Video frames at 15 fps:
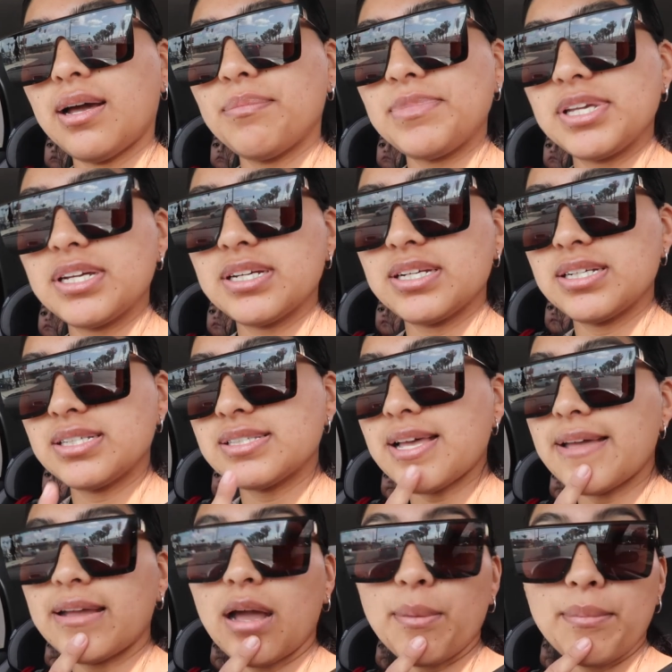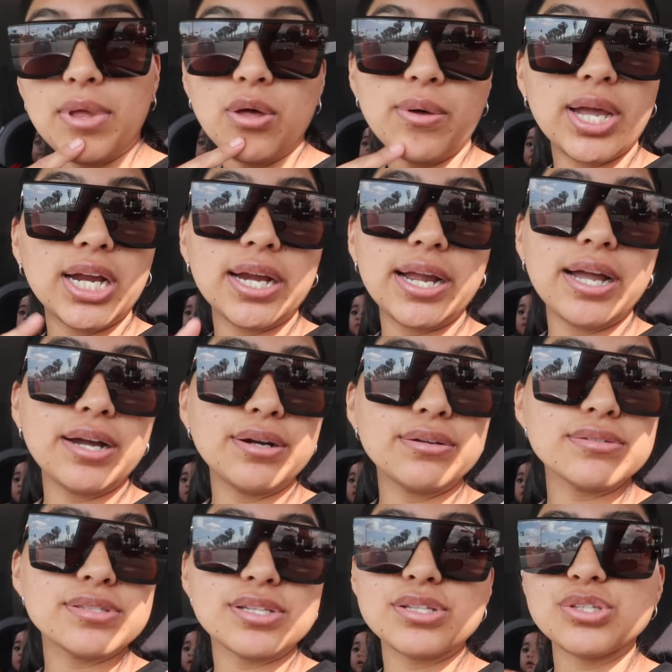because I got mail at her
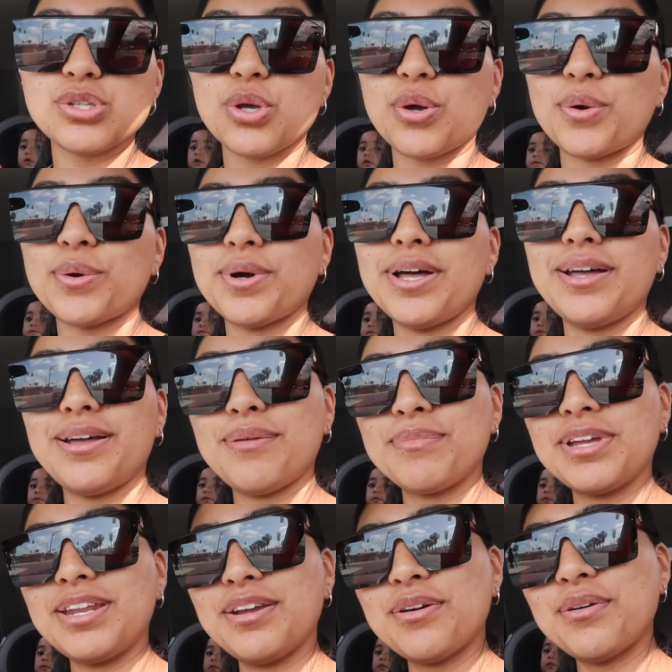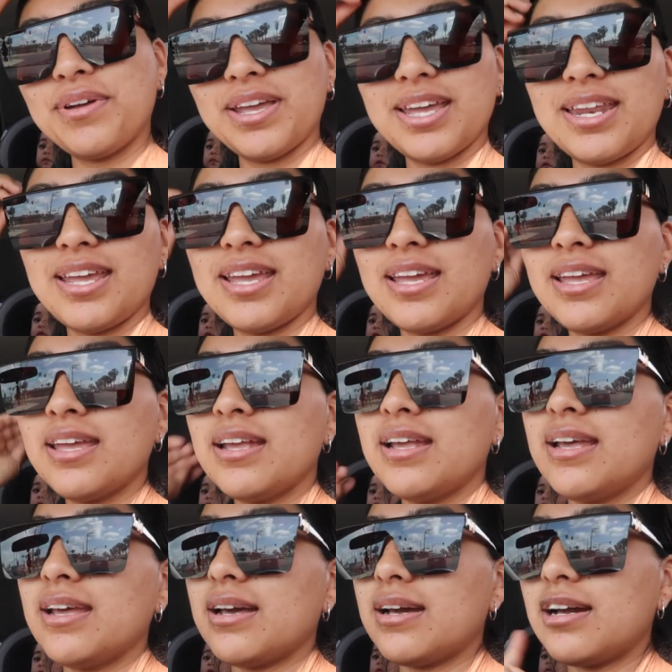house, so I'm gonna go get it,
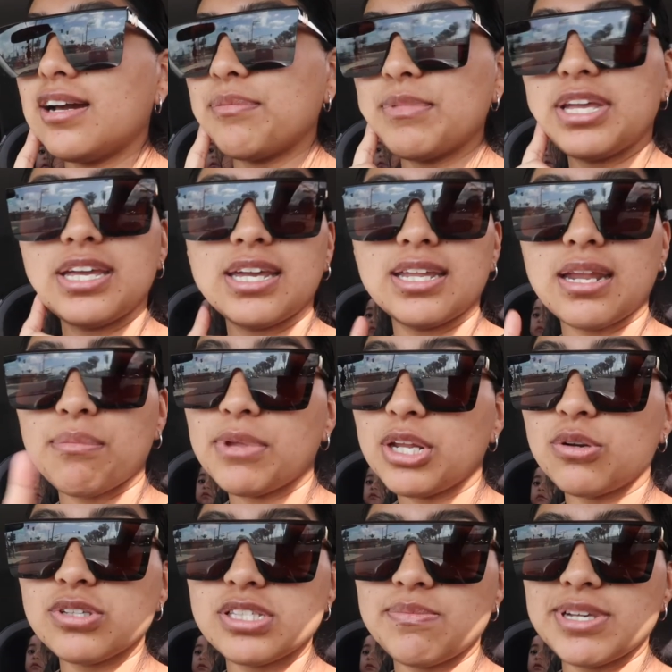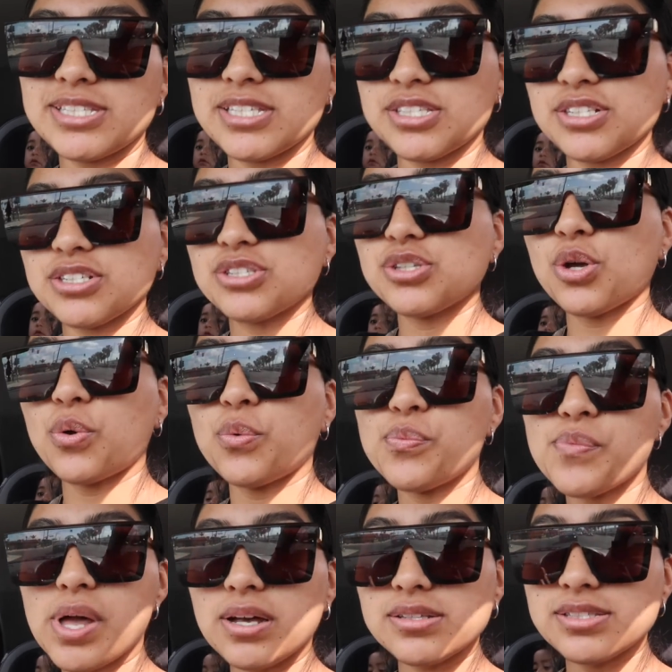and I'm gonna go see my sister. So
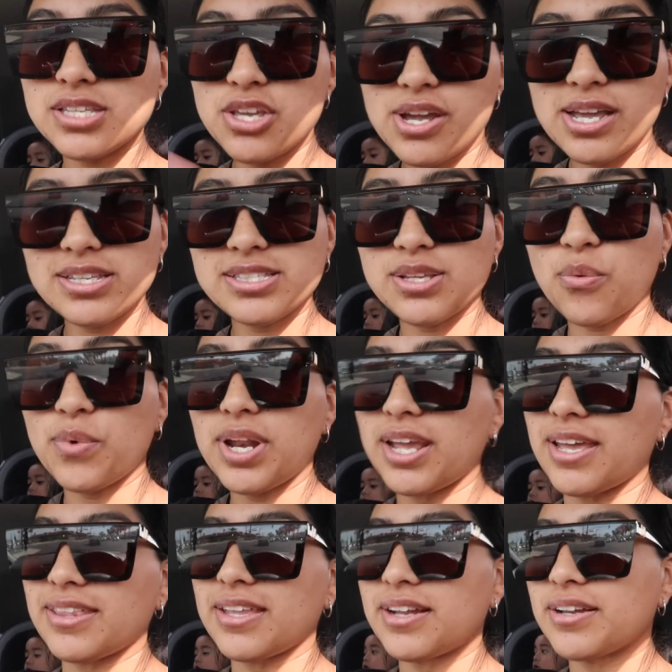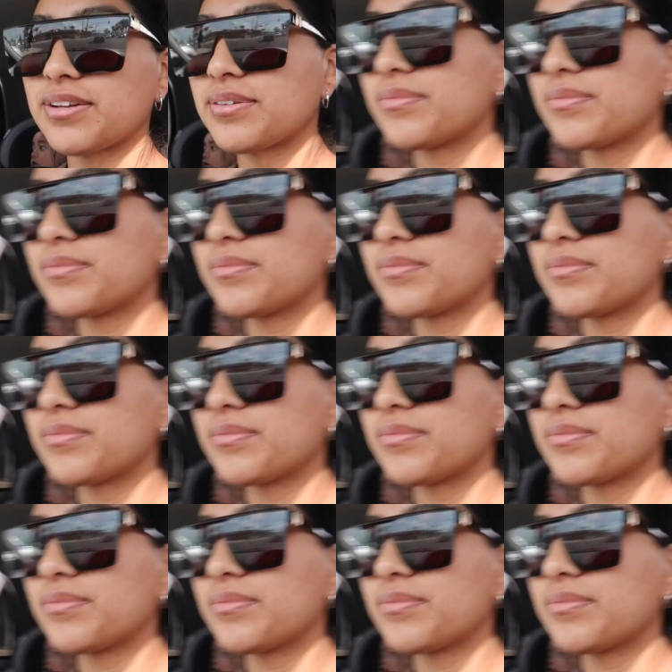I'll see you guys when I get there.